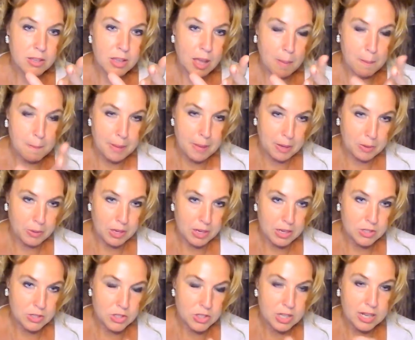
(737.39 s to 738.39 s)
about it.
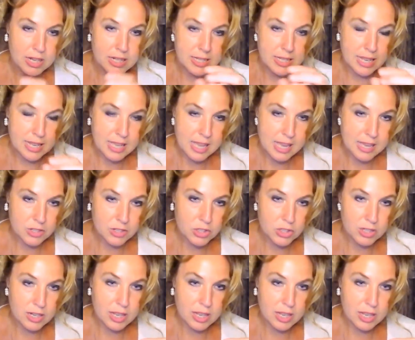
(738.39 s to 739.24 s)
She's got to take action.